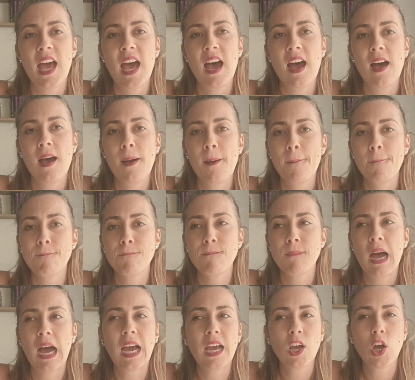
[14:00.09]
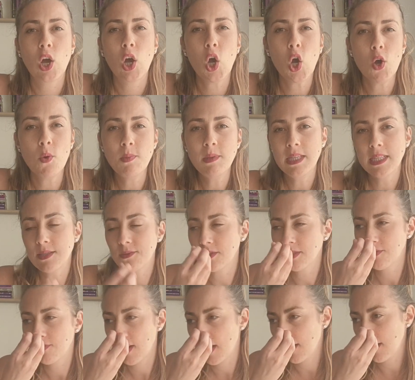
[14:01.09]
I hope this
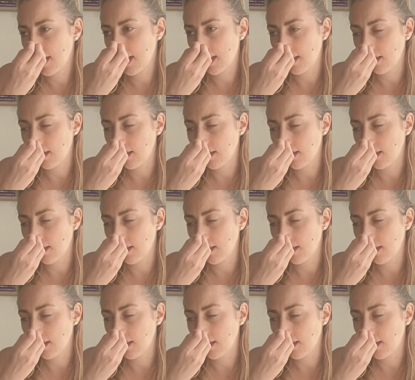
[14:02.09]
was very